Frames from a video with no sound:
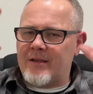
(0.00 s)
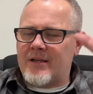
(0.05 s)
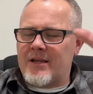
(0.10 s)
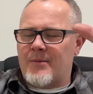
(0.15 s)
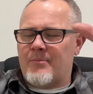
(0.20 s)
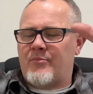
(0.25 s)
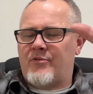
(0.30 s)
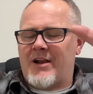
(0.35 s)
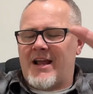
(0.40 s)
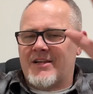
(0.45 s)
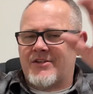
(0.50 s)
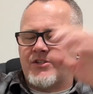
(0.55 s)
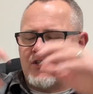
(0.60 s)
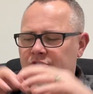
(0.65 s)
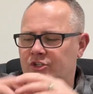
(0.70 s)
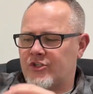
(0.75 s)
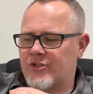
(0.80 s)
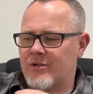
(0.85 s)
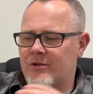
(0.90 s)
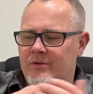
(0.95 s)
compress
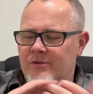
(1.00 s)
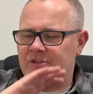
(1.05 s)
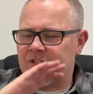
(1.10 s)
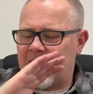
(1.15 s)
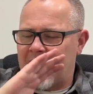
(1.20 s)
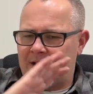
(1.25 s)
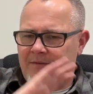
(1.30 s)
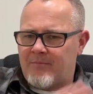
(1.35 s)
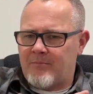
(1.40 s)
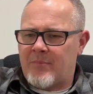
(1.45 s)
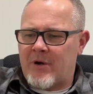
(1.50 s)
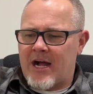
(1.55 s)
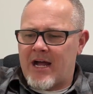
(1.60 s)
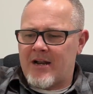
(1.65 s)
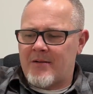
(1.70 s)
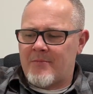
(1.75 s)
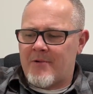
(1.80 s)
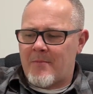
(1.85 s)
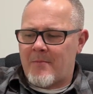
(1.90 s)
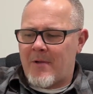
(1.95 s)
the shoes, like
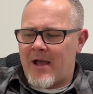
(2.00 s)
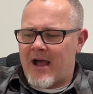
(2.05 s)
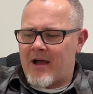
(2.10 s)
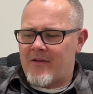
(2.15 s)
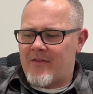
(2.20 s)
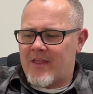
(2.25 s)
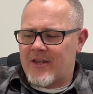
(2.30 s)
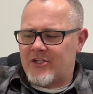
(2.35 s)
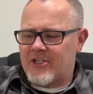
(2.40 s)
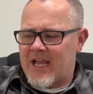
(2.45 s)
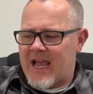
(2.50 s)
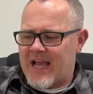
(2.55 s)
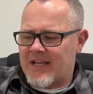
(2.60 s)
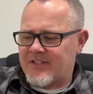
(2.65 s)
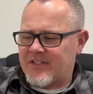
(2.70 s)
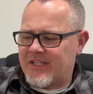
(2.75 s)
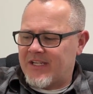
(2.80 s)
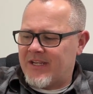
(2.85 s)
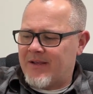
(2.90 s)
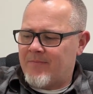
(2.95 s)
bottom them out in the
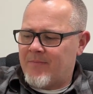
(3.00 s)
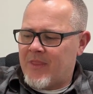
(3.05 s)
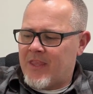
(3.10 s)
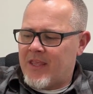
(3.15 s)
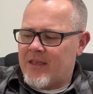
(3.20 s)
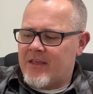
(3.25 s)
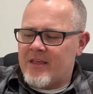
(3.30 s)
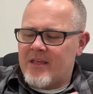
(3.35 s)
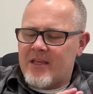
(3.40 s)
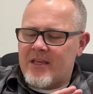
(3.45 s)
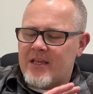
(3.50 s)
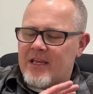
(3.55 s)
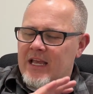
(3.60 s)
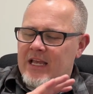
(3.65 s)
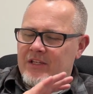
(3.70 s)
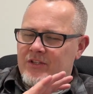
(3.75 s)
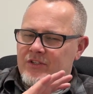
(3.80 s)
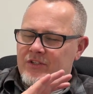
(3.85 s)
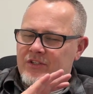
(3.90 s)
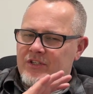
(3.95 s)
chassis,
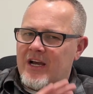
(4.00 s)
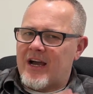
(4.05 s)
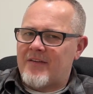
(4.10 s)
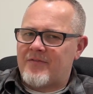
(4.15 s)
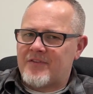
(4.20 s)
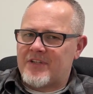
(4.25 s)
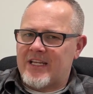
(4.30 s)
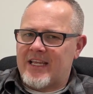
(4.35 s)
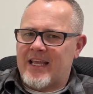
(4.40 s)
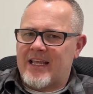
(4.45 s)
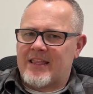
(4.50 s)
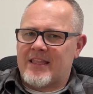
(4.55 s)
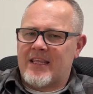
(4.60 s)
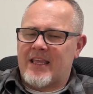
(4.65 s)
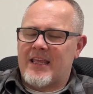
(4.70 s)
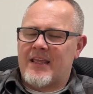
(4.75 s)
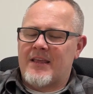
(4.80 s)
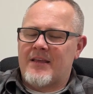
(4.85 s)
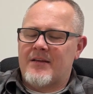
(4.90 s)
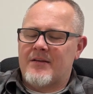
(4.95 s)
it's tough to get
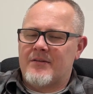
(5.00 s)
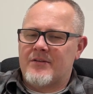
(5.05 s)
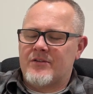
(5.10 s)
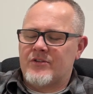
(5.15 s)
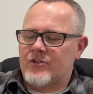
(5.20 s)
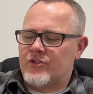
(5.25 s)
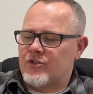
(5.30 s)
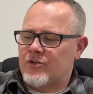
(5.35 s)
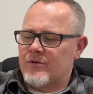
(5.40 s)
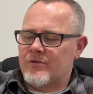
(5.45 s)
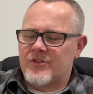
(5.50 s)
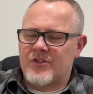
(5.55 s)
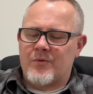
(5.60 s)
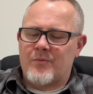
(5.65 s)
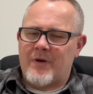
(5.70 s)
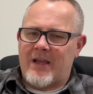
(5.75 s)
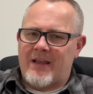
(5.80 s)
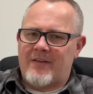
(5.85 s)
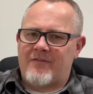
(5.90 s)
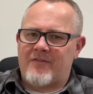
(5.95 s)
the shoes
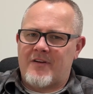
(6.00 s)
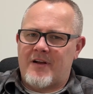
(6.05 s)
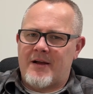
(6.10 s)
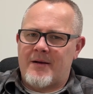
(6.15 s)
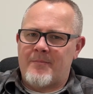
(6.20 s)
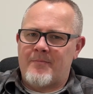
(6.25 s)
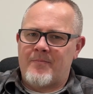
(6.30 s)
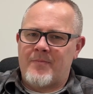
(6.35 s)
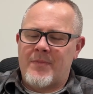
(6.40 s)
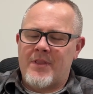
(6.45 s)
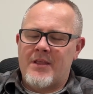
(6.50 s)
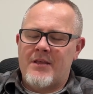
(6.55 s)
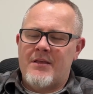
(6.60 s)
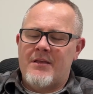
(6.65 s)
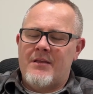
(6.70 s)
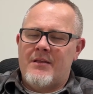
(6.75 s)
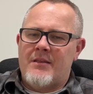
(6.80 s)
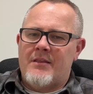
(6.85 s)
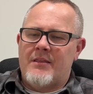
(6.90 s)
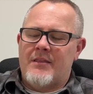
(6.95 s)
away from
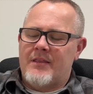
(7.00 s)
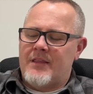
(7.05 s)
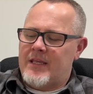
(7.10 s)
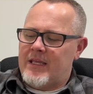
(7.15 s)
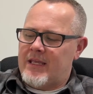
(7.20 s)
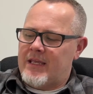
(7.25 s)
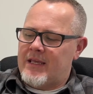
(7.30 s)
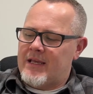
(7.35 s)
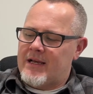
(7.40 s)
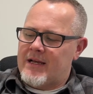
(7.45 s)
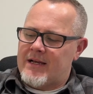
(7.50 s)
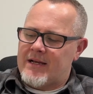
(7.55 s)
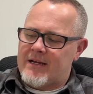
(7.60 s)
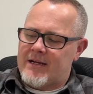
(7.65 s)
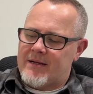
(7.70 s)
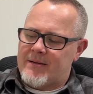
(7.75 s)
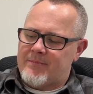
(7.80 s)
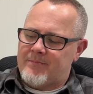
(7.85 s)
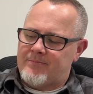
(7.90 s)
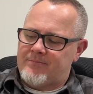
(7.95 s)
the
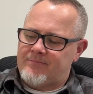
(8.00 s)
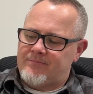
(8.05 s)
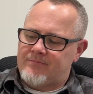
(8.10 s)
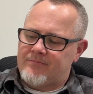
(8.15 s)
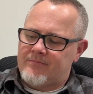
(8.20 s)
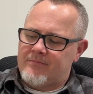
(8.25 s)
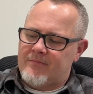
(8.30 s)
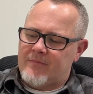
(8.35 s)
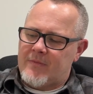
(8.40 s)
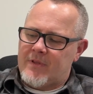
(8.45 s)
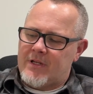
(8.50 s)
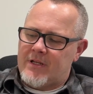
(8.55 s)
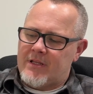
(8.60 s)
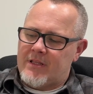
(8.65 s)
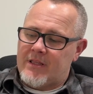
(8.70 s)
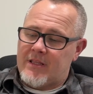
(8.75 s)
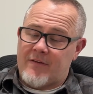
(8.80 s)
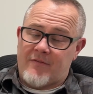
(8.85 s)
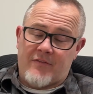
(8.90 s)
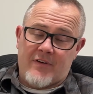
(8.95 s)

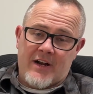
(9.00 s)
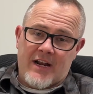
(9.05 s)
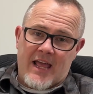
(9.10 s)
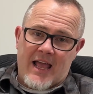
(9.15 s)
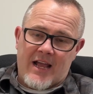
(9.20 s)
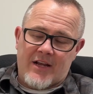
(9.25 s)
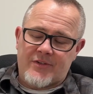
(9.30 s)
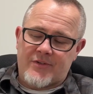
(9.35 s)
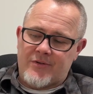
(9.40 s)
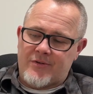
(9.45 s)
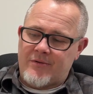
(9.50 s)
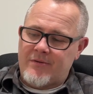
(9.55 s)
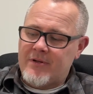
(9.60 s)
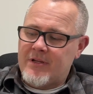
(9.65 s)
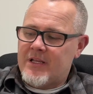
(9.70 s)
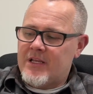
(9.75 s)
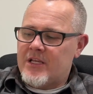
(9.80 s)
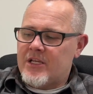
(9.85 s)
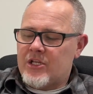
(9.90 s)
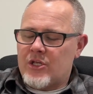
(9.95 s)
front axle.
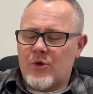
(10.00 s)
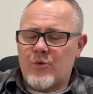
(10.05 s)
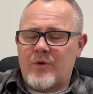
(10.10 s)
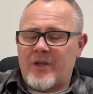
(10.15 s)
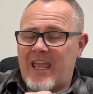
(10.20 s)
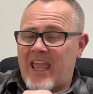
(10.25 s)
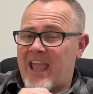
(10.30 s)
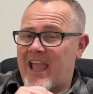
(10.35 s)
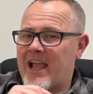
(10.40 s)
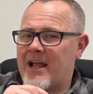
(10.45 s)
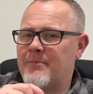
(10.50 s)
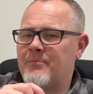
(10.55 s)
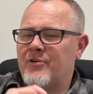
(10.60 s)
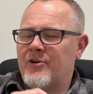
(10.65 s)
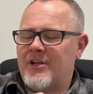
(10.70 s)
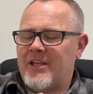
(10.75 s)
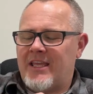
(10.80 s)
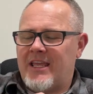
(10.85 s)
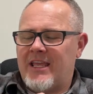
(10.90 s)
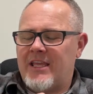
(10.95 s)
You can
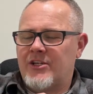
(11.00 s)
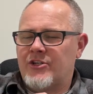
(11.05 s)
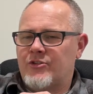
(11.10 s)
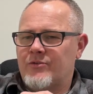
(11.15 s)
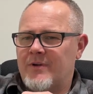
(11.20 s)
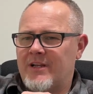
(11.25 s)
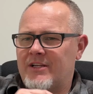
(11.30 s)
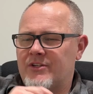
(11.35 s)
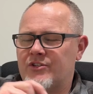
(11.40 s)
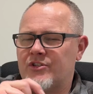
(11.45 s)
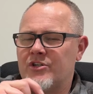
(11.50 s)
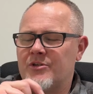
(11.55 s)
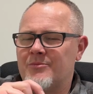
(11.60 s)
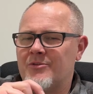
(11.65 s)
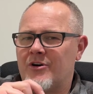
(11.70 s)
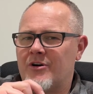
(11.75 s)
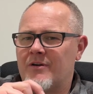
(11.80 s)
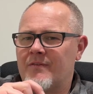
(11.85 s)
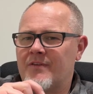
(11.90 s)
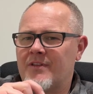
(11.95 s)
put heat shrink
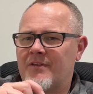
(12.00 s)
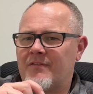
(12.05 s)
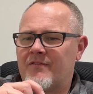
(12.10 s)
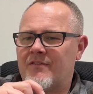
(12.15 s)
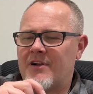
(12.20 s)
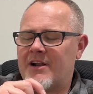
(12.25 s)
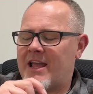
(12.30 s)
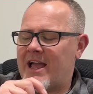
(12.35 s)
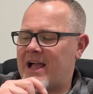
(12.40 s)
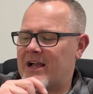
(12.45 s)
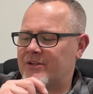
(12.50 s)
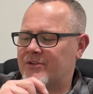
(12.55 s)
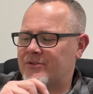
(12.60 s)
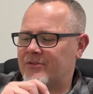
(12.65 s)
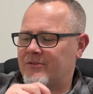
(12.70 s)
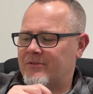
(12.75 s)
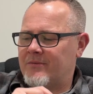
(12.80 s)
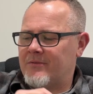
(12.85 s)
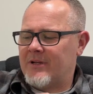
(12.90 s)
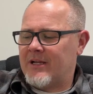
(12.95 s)
tube over the front
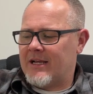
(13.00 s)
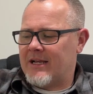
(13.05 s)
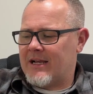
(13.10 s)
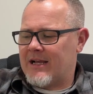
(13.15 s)
axle.